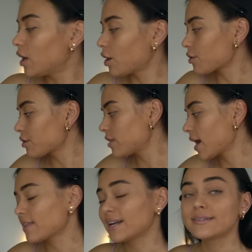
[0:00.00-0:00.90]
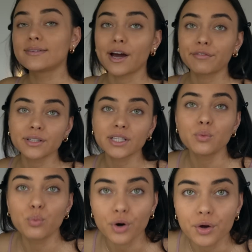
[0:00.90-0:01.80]
another thing that is definitely
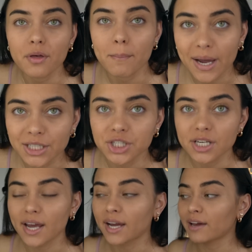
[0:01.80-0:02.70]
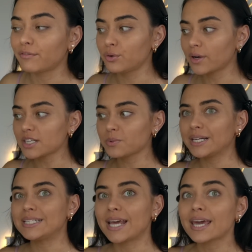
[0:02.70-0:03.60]
worth mentioning if you guys
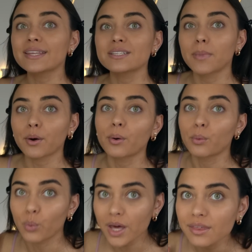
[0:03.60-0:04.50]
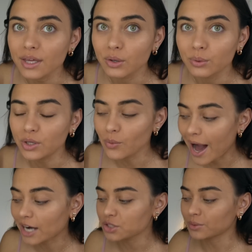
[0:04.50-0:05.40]
want to take this mirror with you you
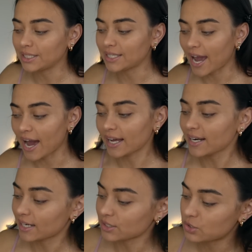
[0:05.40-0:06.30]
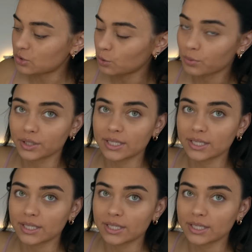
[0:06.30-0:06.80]
actually can and it's super